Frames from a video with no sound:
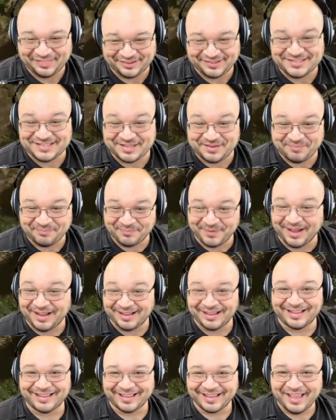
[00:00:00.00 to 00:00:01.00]
There's a
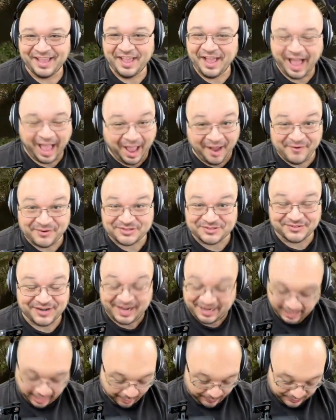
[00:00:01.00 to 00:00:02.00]
monk. I was
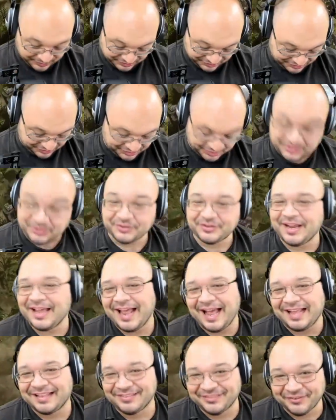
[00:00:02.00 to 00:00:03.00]
right. I was so right.
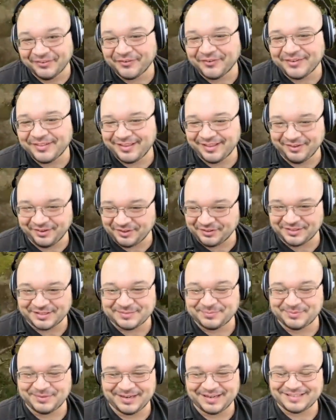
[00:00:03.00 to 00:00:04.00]
I totally called this
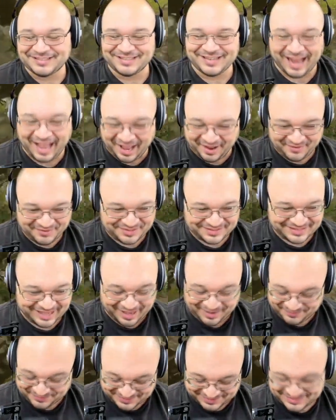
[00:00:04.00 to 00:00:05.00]
prediction. I was
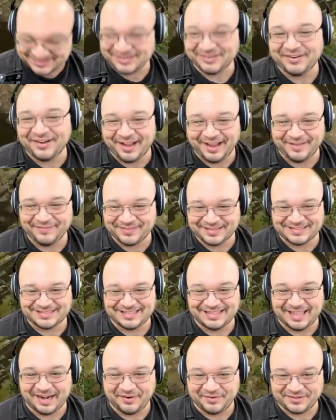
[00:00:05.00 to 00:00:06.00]
I'm so hyped to see
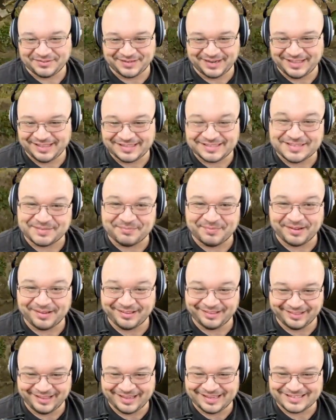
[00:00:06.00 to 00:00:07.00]
that I was right. It's a monk
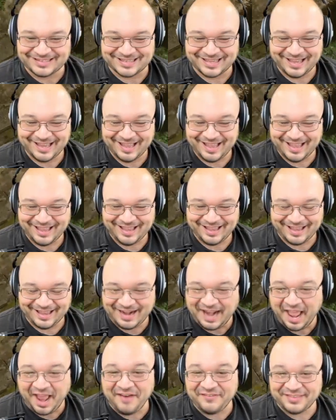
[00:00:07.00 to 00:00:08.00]
class. And
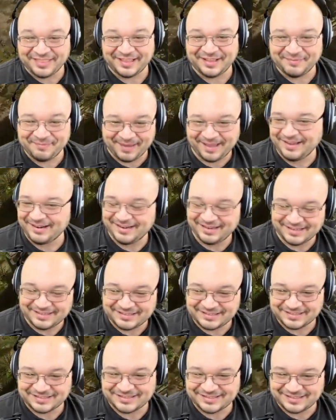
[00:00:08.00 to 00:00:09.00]
everything about it is
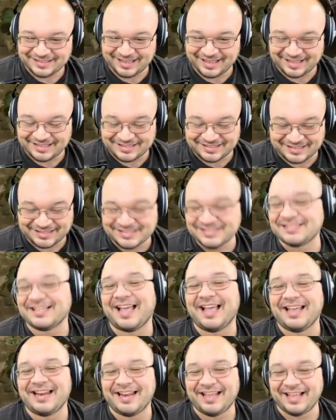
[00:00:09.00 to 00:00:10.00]
just it's
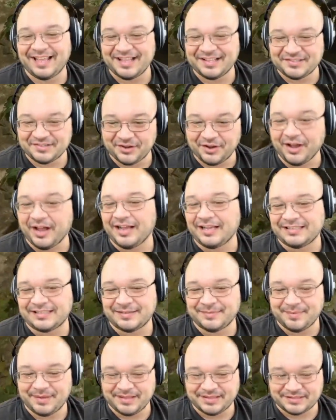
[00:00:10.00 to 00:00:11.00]
exciting. It's
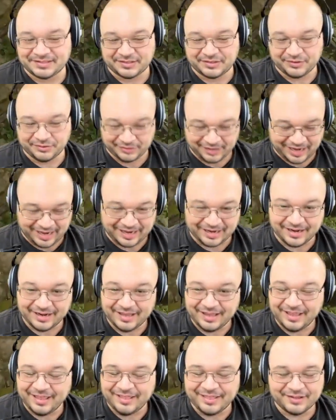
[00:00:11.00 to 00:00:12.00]
awesome. It's great.
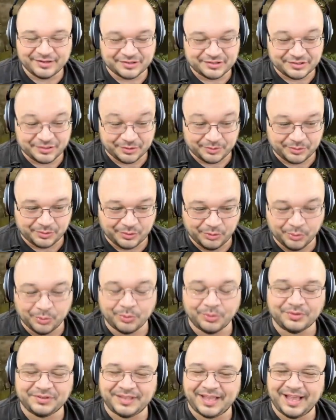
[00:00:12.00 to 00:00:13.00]
There's no
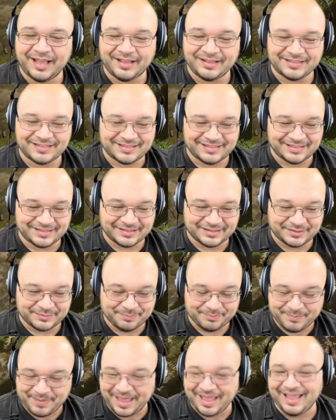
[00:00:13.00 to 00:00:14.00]
cooldowns. There's
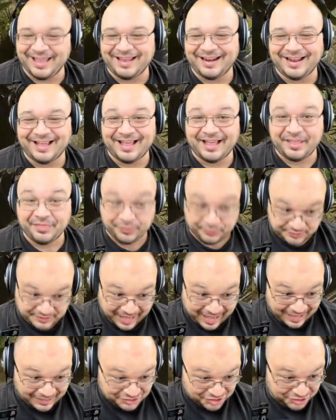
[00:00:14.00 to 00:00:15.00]
mana. There's
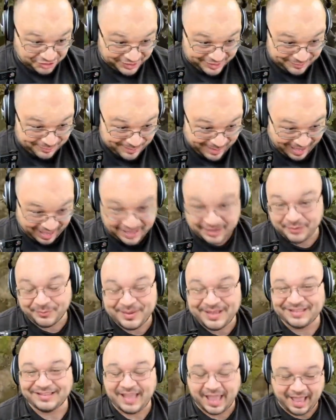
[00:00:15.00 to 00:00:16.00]
actually mana. We
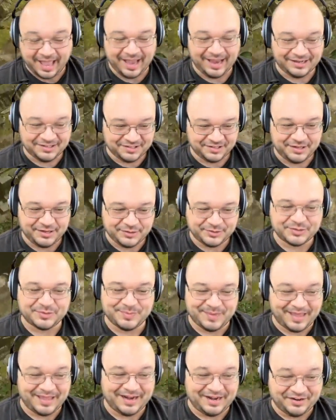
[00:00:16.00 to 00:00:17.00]
get to actually use
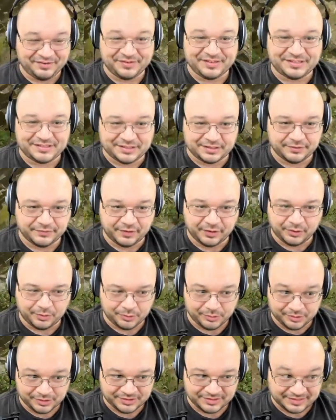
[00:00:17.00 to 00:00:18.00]
mana and reserve our
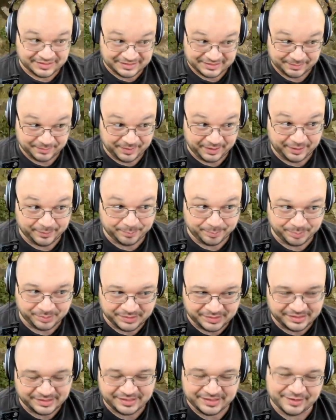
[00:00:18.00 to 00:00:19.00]
auras on something
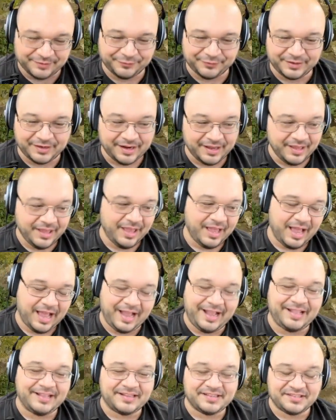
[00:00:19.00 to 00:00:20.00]
completely different. I
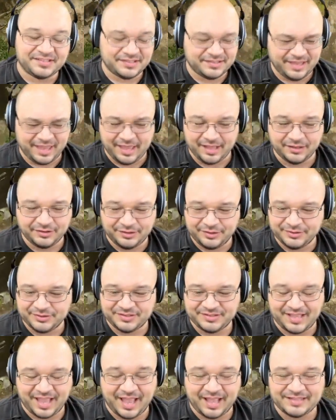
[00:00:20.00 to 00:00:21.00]
get to scale new
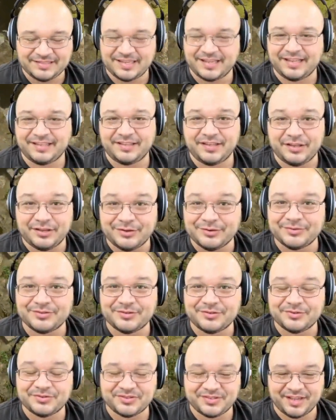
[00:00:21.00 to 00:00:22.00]
stats. I get to use
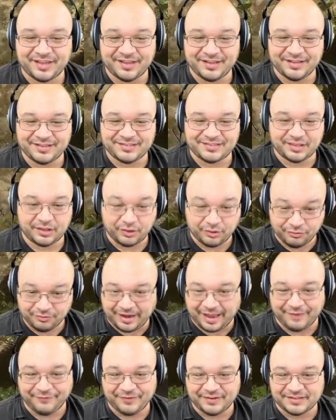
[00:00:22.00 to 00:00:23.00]
new skills. The
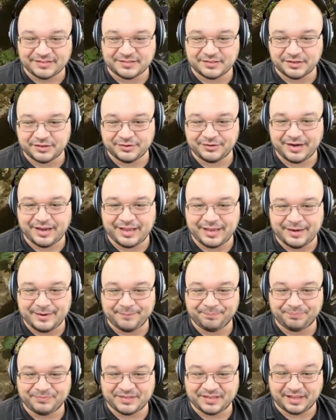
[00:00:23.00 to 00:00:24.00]
graphics look
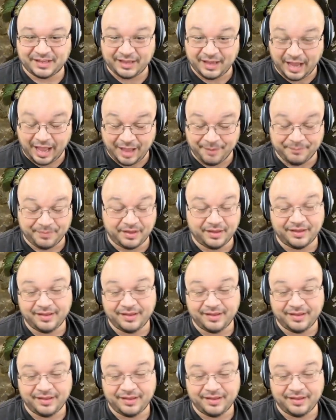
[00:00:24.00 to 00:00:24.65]
great. The comp,